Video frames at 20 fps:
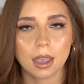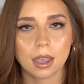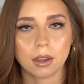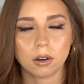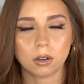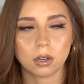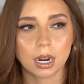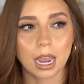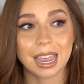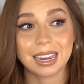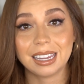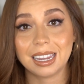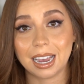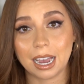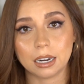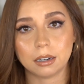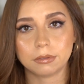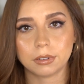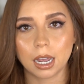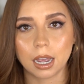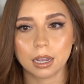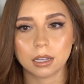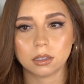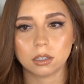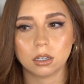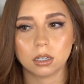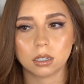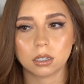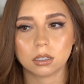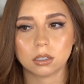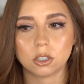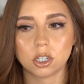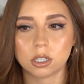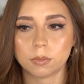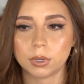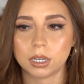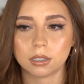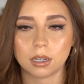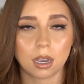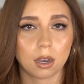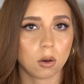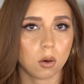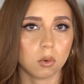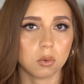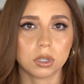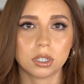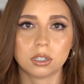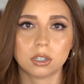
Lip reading: or any kind of eye look, just because I always